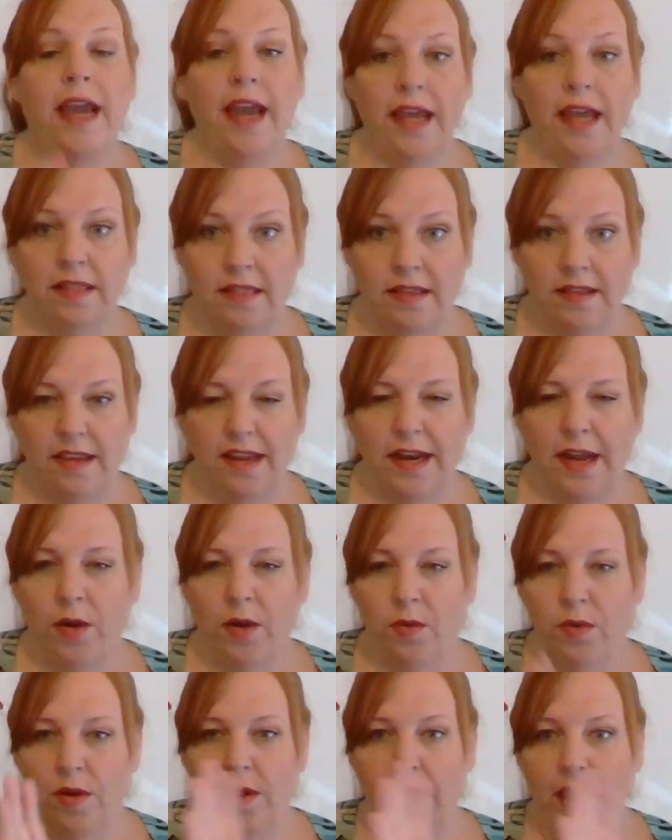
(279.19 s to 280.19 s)
And,
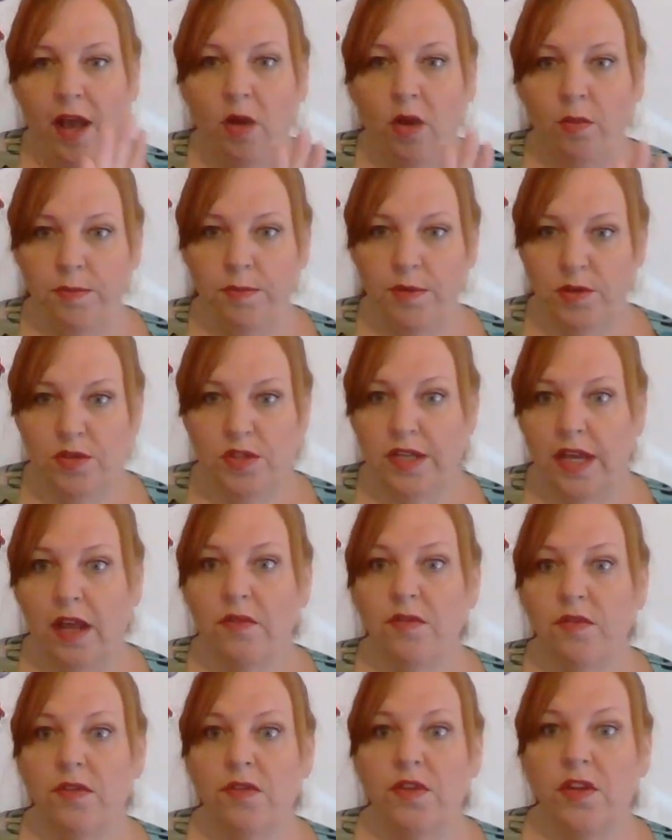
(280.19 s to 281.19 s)
help
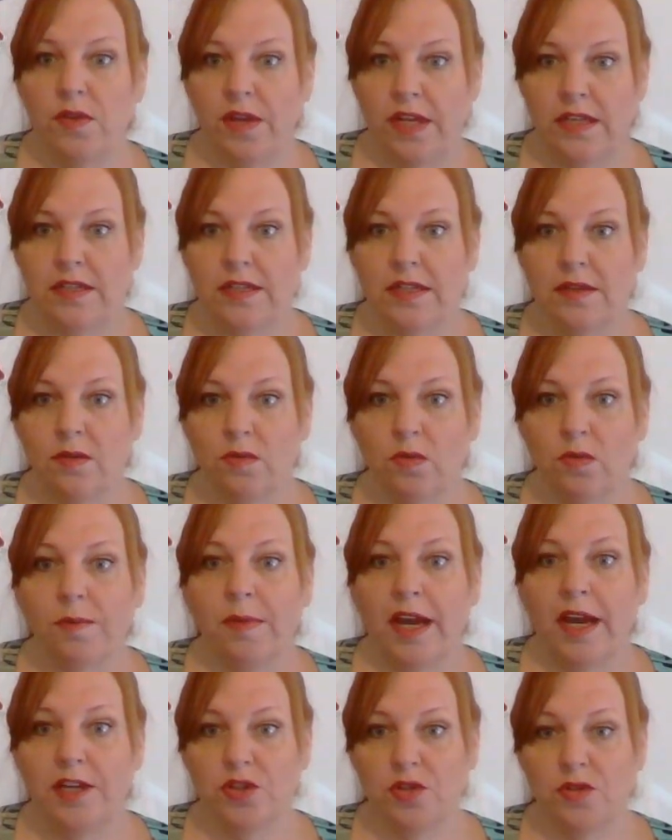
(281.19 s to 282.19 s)
yourself if you need to
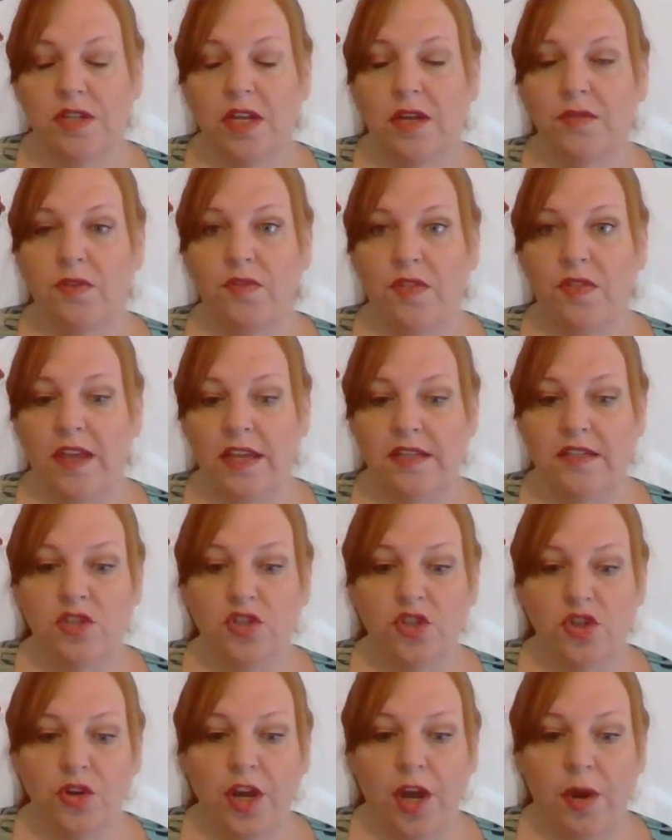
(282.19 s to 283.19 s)
remind yourself of things
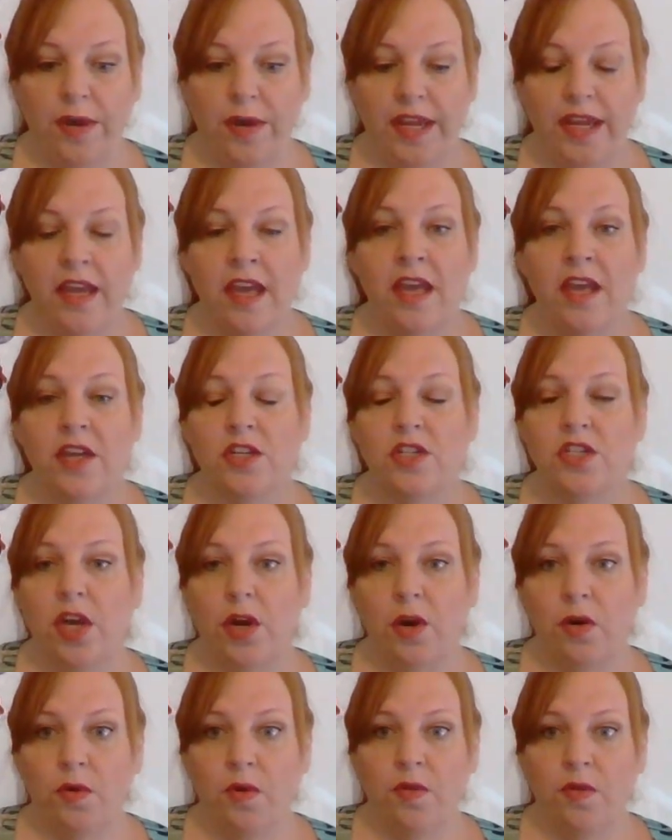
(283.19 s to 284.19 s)
as you're going.
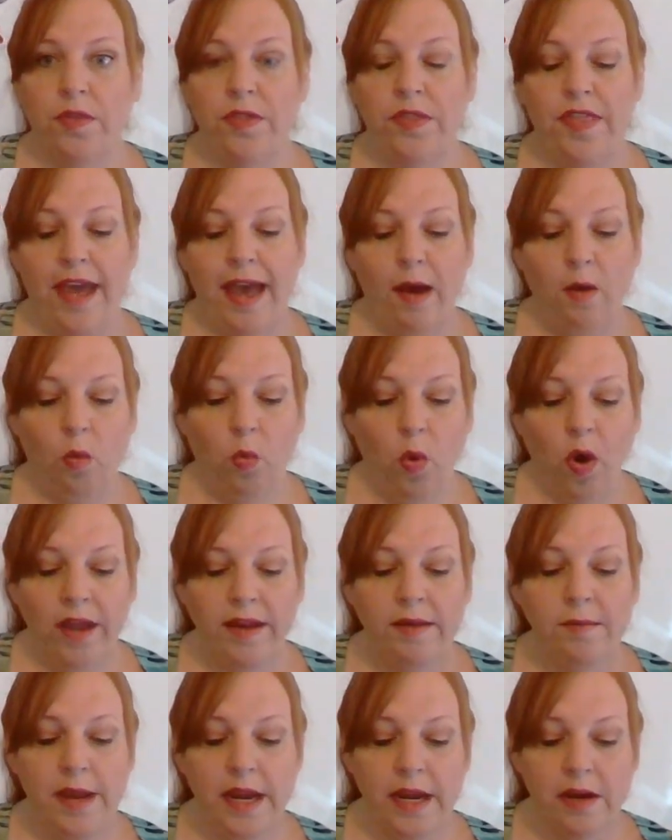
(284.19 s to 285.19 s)
So that
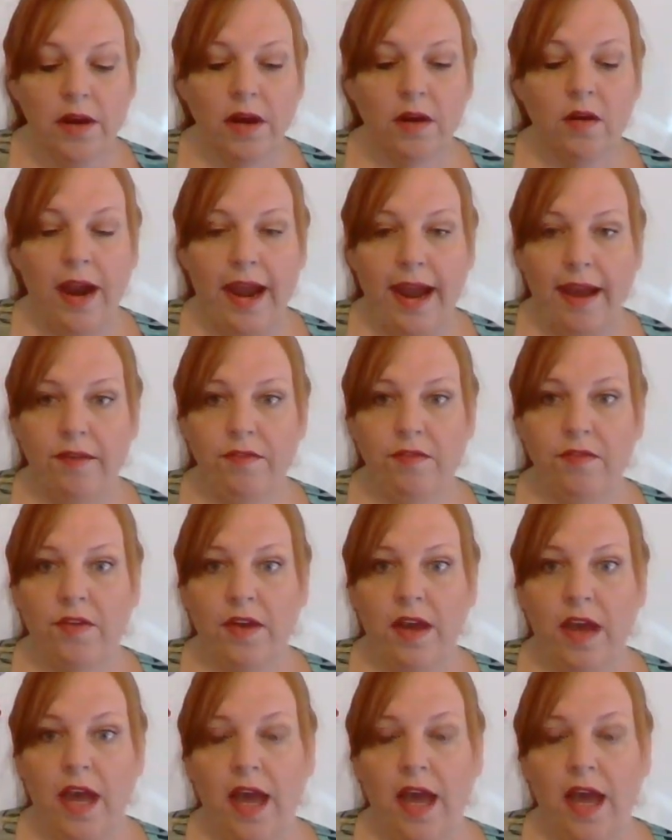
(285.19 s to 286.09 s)
one paragraph